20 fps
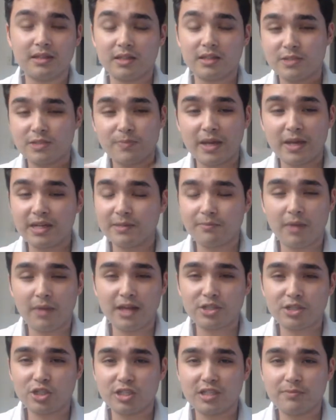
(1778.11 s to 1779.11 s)
spending by
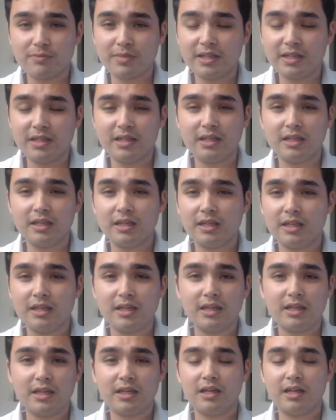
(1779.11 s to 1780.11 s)
GDP,
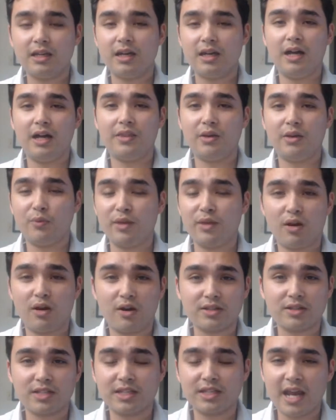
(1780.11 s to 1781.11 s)
than we are
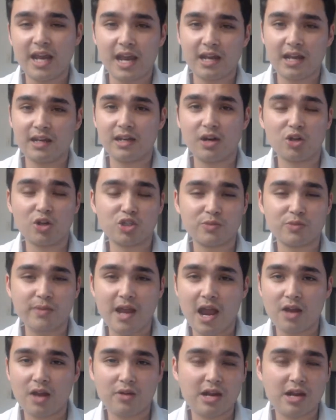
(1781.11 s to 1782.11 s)
to Canada or
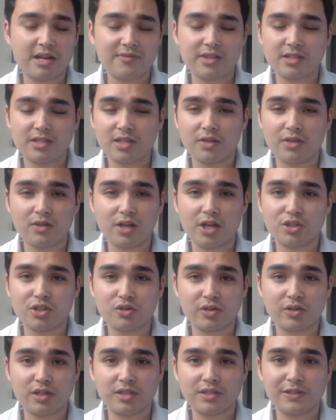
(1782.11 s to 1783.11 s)
Japan or any of these other
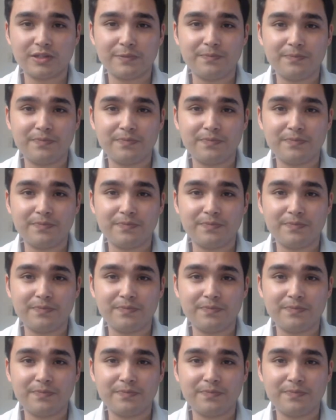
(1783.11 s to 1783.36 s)
countries.